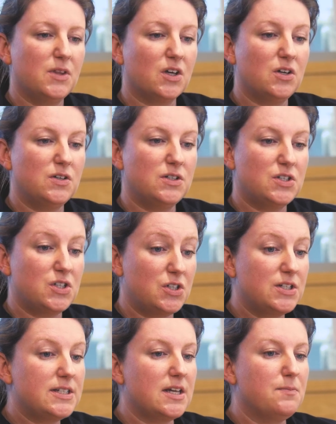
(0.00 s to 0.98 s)
of the
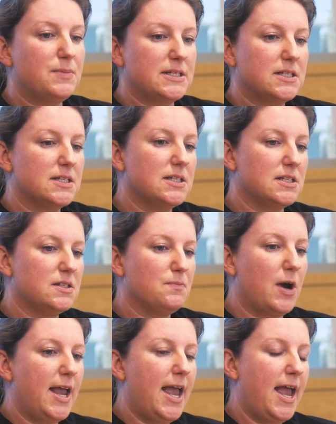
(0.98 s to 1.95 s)
concerns that businesses
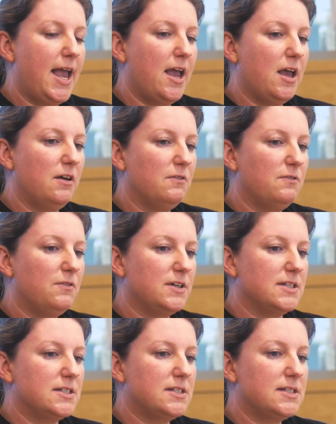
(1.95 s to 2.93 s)
might have
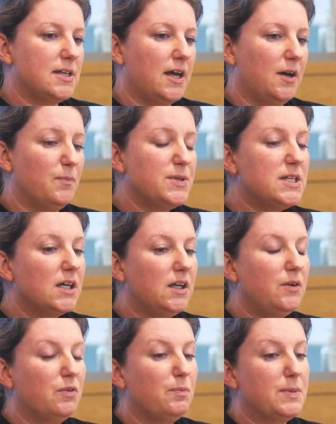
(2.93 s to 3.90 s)
is,
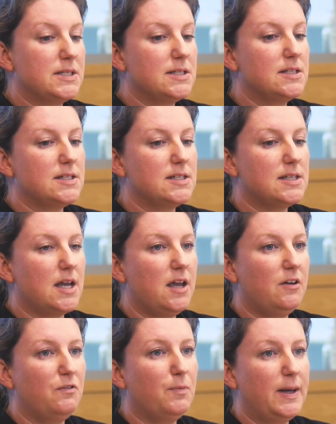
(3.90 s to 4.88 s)
particularly with businesses that
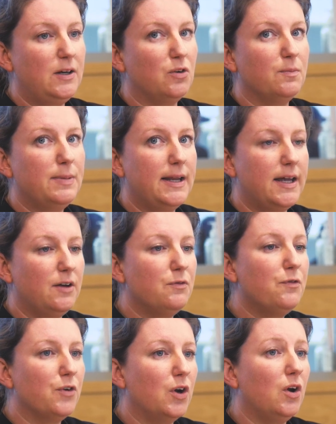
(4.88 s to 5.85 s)
have been on plan
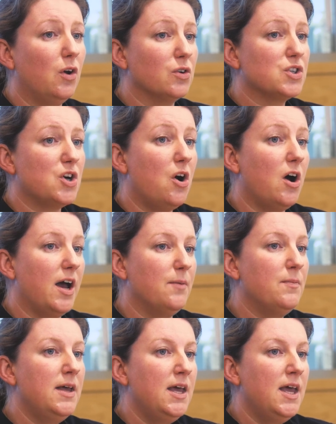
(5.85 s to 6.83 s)
for a long
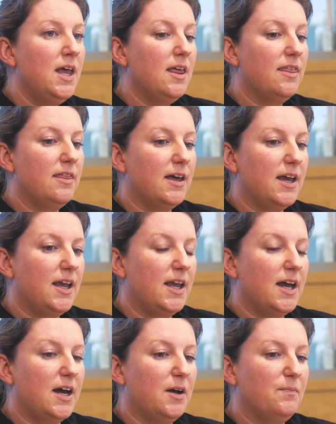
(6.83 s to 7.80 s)
time, they